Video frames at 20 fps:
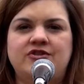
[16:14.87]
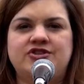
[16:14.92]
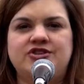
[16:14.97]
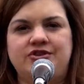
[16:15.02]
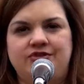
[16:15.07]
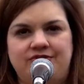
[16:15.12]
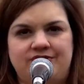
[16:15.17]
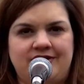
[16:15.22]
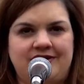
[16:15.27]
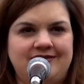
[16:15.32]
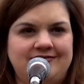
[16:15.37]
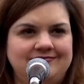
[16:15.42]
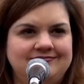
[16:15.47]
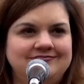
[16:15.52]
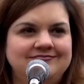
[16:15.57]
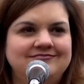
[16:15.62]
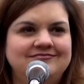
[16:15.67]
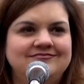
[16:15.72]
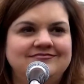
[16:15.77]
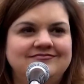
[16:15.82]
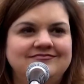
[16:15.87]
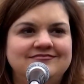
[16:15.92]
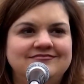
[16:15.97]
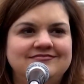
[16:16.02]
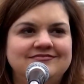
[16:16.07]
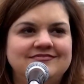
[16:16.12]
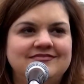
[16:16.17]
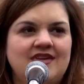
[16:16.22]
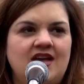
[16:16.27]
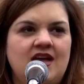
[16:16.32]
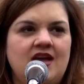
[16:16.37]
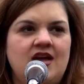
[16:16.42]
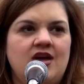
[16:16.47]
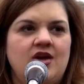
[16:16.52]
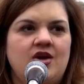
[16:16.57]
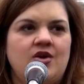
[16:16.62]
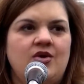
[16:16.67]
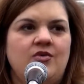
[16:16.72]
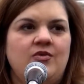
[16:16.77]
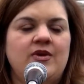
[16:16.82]
children.
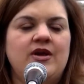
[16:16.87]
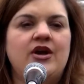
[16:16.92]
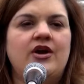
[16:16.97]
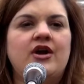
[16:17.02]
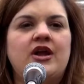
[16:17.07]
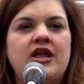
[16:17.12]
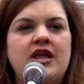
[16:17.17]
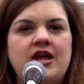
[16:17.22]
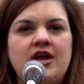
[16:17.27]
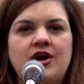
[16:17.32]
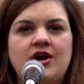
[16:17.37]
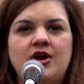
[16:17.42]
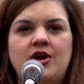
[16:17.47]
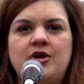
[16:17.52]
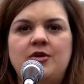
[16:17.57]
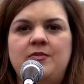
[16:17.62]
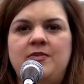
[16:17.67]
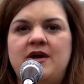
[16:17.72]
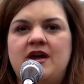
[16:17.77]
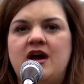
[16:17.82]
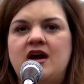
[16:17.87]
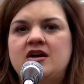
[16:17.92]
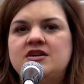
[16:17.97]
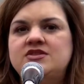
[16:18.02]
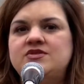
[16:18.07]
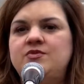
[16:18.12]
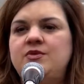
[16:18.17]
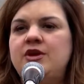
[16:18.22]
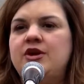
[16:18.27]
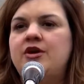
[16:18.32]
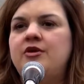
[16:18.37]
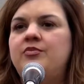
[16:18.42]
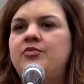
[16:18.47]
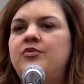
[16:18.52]
We are here because we are